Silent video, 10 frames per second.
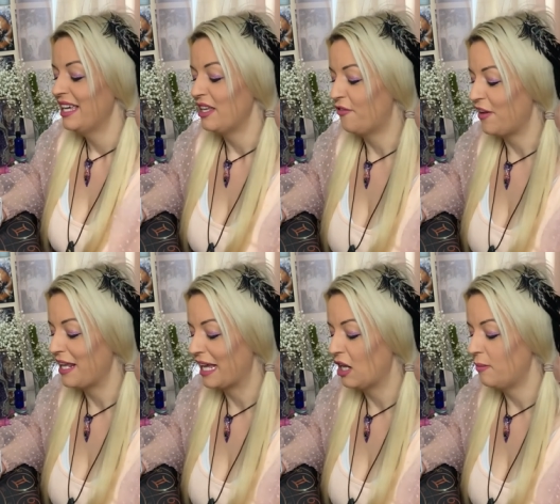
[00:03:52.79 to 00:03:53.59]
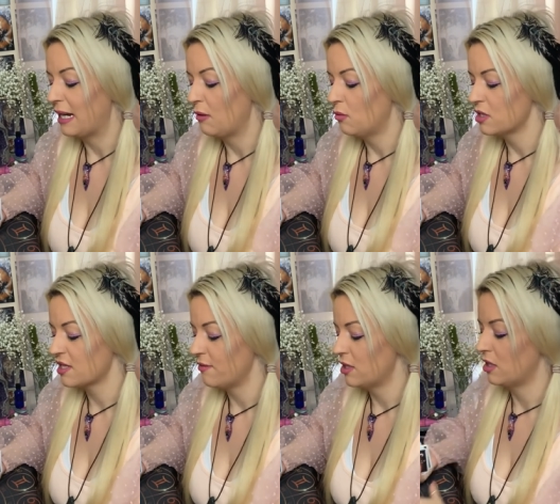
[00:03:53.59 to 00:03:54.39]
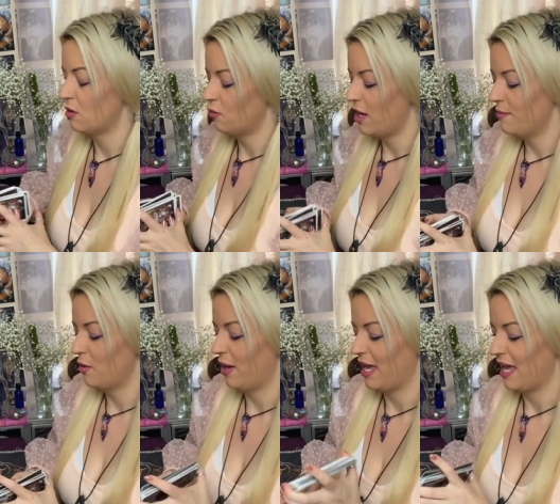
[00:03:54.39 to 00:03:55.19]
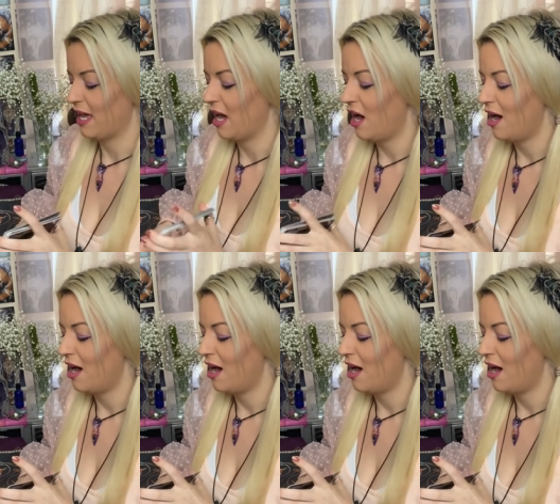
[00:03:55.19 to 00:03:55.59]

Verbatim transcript: You're feeling a little bit like, what's going on? Why am I waiting?